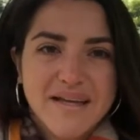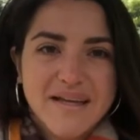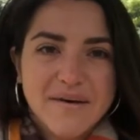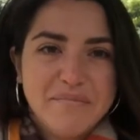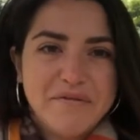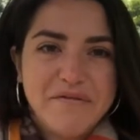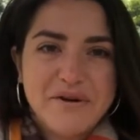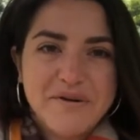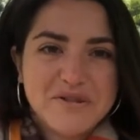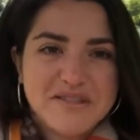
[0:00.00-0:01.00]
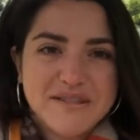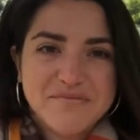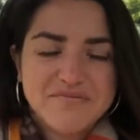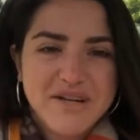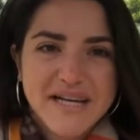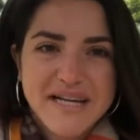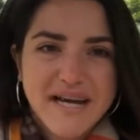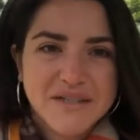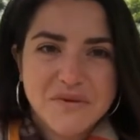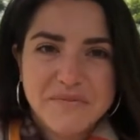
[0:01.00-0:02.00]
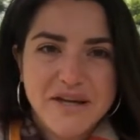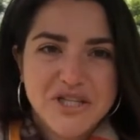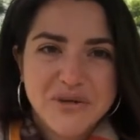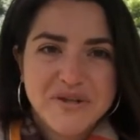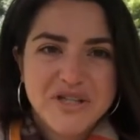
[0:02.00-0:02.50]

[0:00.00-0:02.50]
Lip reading: and before I was really connected with my intuition, I